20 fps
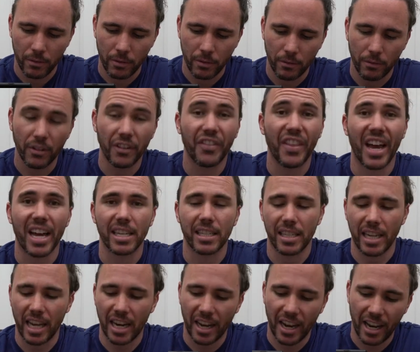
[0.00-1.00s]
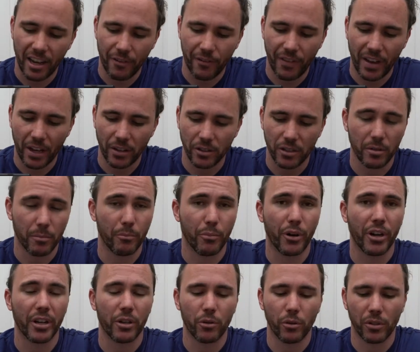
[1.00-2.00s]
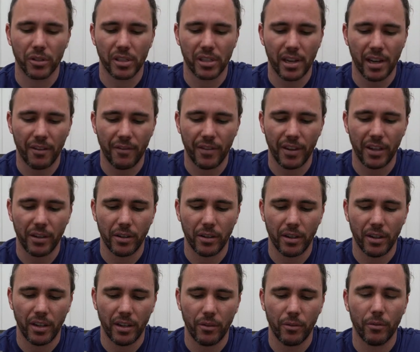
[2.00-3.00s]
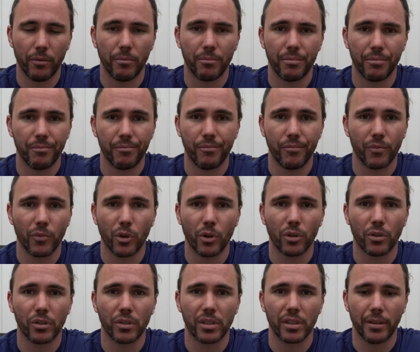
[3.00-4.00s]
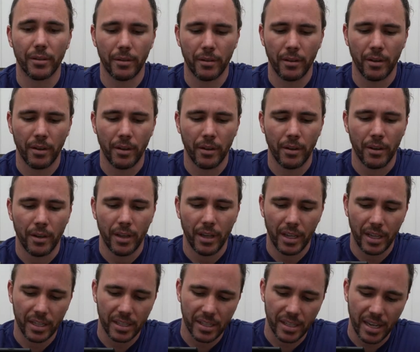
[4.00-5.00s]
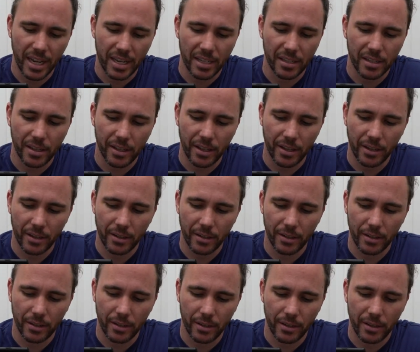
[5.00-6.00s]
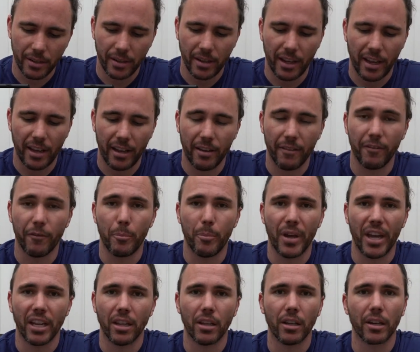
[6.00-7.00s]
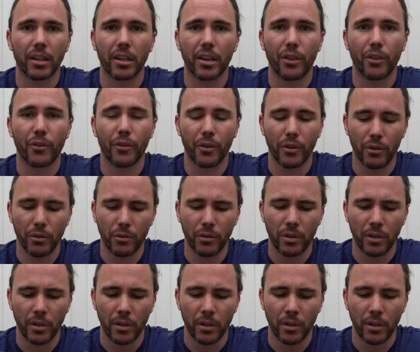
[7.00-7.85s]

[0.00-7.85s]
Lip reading: With that said, I have found some pretty cool stuff in rolls and in sets that have been looked through,